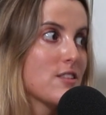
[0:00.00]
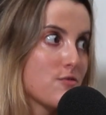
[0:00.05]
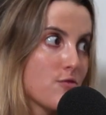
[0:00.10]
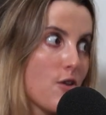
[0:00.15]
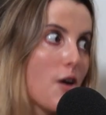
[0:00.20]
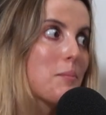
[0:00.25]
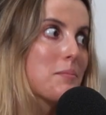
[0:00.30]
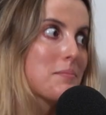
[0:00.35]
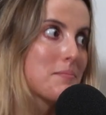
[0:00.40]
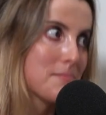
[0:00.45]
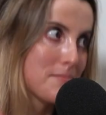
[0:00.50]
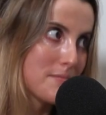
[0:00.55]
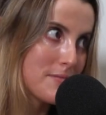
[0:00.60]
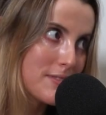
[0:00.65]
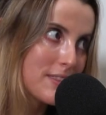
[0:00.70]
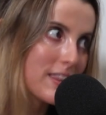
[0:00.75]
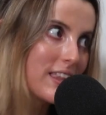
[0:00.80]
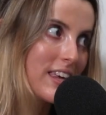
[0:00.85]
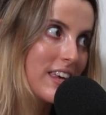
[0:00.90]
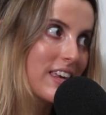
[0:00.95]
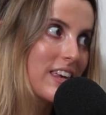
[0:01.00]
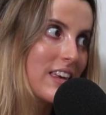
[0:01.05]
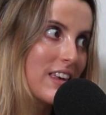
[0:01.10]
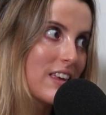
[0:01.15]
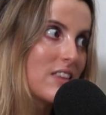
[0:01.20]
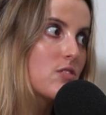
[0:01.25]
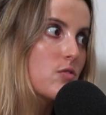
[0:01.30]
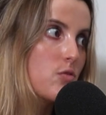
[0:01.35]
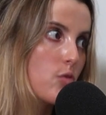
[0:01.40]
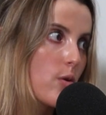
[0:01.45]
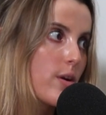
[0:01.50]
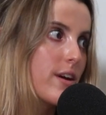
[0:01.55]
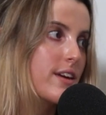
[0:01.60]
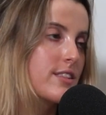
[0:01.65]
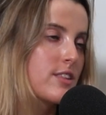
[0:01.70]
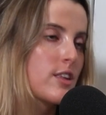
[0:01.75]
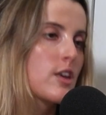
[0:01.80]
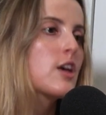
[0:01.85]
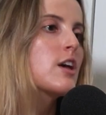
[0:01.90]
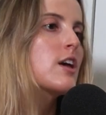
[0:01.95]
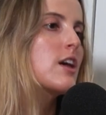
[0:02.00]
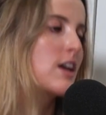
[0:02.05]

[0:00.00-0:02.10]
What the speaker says: from the e-invoice.